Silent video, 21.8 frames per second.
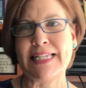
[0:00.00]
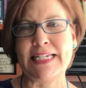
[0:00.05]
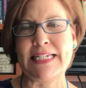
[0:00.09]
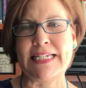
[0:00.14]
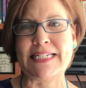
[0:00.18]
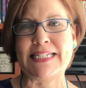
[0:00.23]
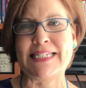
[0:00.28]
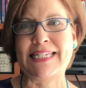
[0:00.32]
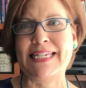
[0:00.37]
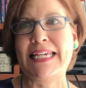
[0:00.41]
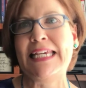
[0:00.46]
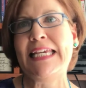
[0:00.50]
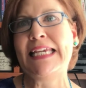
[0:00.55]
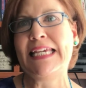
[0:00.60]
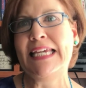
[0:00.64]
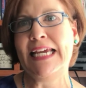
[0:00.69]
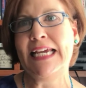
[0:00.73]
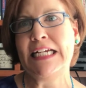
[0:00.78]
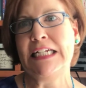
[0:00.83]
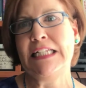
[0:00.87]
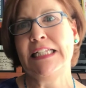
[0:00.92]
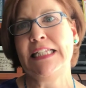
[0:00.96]
like a tea
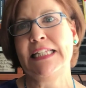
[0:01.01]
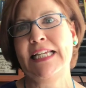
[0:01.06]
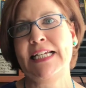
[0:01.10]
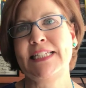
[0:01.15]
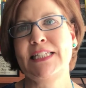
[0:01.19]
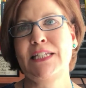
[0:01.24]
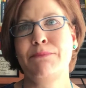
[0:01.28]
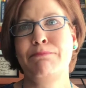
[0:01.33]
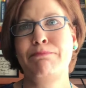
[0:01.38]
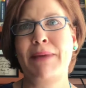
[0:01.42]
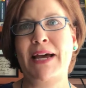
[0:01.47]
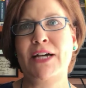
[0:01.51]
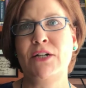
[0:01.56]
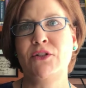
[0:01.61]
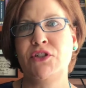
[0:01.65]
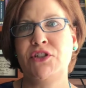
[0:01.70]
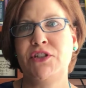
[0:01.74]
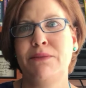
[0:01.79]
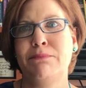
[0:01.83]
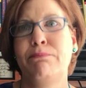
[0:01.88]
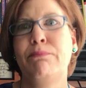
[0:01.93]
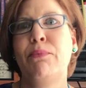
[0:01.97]
kettle that's about
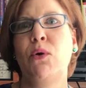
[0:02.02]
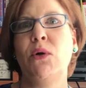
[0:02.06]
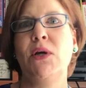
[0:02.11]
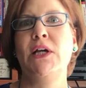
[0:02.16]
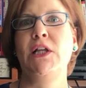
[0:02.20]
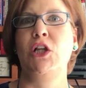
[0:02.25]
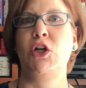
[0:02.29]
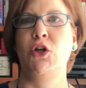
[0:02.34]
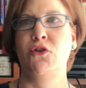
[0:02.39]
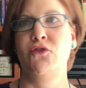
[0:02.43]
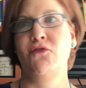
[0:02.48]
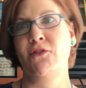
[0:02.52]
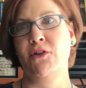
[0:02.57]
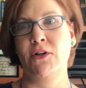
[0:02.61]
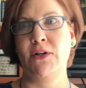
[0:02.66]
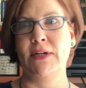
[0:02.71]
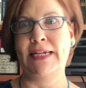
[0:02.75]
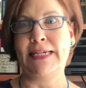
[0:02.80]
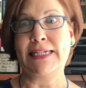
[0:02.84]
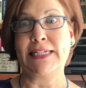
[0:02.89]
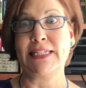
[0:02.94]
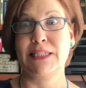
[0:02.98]
to boil over
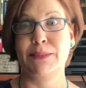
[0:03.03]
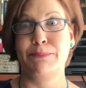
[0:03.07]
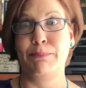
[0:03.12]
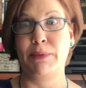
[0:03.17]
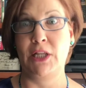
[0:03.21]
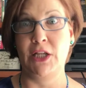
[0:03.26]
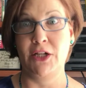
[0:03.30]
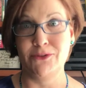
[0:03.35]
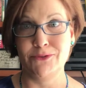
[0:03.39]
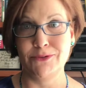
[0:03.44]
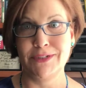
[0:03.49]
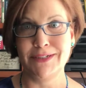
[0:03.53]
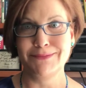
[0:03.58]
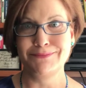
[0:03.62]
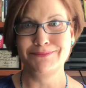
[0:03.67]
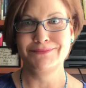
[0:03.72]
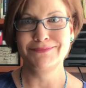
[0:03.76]
and explode.